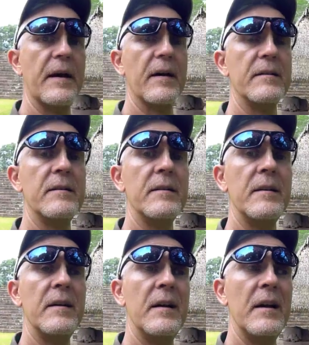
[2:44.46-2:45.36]
uh,
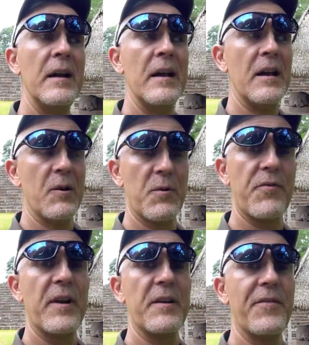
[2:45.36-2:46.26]
we
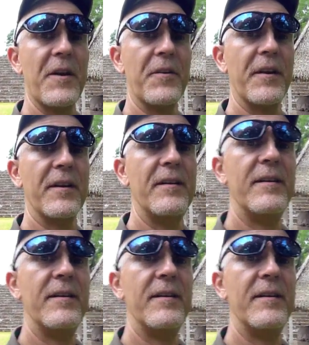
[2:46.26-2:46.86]
finally found it.